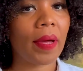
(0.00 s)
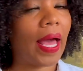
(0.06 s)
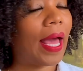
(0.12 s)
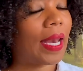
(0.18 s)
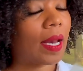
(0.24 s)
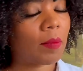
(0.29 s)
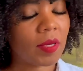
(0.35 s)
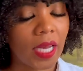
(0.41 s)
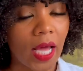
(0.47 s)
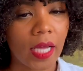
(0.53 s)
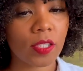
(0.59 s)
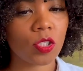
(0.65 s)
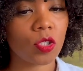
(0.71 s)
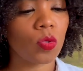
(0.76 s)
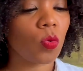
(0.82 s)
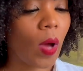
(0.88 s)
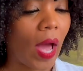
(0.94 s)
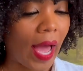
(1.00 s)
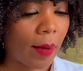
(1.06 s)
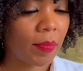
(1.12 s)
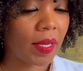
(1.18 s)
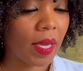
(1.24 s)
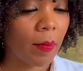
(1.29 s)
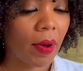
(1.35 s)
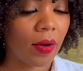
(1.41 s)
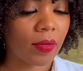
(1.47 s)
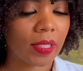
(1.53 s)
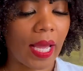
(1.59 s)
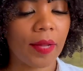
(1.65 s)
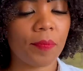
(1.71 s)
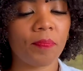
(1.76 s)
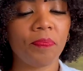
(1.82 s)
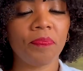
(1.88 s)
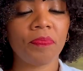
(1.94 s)
and I'm not too happy about that.
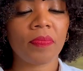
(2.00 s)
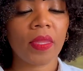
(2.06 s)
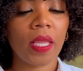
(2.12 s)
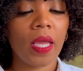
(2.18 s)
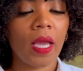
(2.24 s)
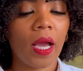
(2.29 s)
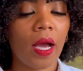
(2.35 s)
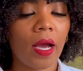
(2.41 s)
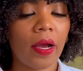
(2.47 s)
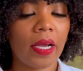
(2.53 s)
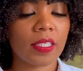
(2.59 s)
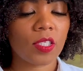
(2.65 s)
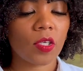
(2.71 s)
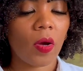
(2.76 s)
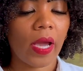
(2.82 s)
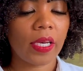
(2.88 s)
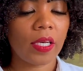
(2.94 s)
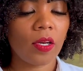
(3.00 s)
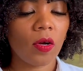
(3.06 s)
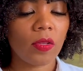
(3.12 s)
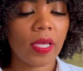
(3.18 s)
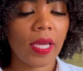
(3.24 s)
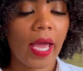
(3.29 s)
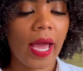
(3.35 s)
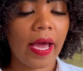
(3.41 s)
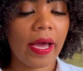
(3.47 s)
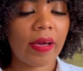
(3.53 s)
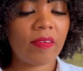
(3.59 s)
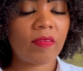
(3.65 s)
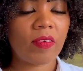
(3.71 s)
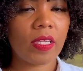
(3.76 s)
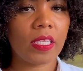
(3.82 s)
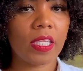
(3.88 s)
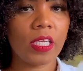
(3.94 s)
All right, so I know they
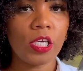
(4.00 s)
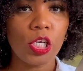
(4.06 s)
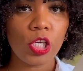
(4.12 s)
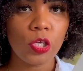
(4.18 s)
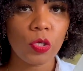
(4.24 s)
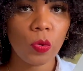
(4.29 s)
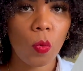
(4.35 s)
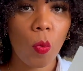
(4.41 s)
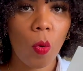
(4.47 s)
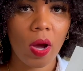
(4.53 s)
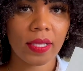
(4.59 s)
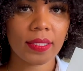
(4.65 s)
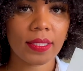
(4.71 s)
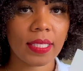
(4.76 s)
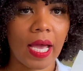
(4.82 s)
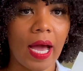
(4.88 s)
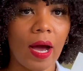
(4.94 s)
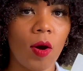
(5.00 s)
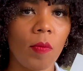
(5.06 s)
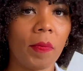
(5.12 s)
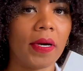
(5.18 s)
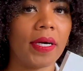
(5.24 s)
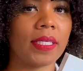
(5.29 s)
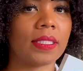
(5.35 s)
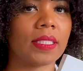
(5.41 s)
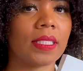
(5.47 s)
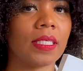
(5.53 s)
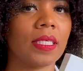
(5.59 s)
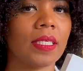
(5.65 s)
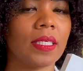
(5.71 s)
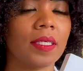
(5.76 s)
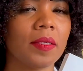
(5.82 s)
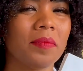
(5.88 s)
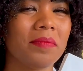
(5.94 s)
have the new ones out, but
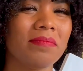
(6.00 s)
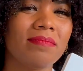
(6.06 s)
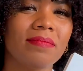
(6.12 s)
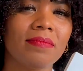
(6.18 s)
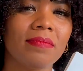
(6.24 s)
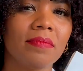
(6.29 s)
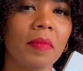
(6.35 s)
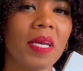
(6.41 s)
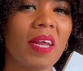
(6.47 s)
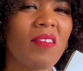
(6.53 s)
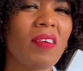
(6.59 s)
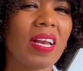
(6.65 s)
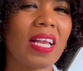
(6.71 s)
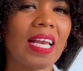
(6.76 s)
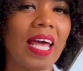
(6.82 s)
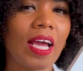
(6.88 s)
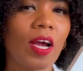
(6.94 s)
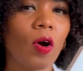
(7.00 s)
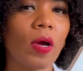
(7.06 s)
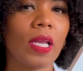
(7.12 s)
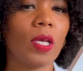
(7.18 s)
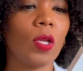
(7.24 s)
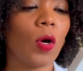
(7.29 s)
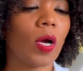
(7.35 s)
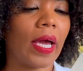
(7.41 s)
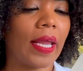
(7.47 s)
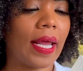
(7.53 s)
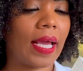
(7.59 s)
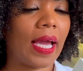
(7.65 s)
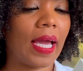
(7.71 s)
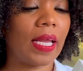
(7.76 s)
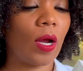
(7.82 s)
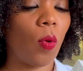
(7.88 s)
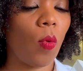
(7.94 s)
I never really like how it look, and I
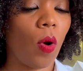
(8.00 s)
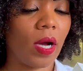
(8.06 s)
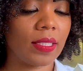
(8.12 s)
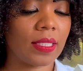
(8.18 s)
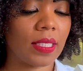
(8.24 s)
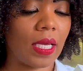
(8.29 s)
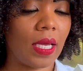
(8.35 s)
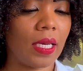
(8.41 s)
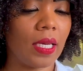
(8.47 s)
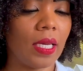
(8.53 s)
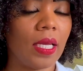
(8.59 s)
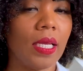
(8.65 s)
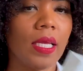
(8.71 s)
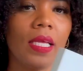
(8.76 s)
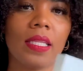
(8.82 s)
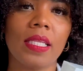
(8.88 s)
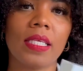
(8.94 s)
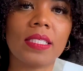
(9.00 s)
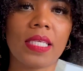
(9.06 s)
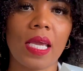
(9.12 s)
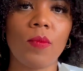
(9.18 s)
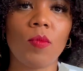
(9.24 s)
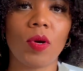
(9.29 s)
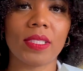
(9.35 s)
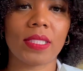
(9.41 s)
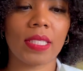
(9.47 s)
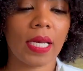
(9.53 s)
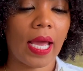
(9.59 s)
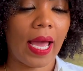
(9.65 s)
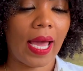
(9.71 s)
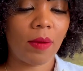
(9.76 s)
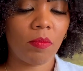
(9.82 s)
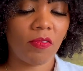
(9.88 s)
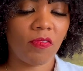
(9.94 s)
kind of wanted the same ones that I
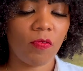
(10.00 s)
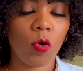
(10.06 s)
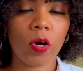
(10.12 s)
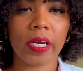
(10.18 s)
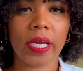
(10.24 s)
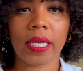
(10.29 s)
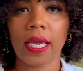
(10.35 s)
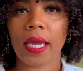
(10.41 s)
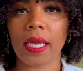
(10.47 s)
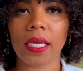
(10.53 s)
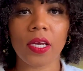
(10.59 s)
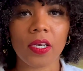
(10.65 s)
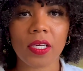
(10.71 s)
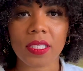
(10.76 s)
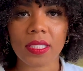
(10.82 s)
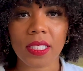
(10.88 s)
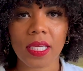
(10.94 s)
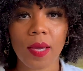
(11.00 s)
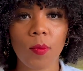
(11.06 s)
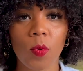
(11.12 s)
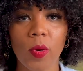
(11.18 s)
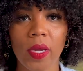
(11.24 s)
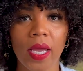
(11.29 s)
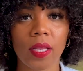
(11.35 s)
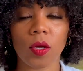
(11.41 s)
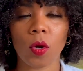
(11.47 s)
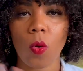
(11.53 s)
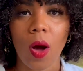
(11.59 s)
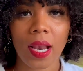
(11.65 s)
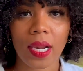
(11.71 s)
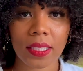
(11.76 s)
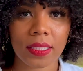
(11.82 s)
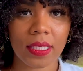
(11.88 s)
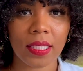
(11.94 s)
had before. You can't hear the same way, the
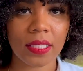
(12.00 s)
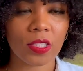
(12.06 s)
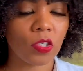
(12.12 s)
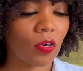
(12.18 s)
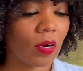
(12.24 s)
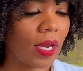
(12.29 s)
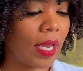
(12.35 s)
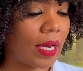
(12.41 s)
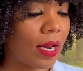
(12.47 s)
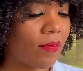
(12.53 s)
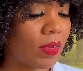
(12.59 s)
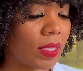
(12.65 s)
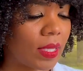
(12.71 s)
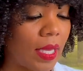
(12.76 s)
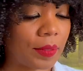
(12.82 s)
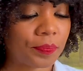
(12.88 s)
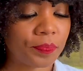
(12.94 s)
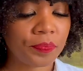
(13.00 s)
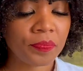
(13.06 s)
quality is great and everything,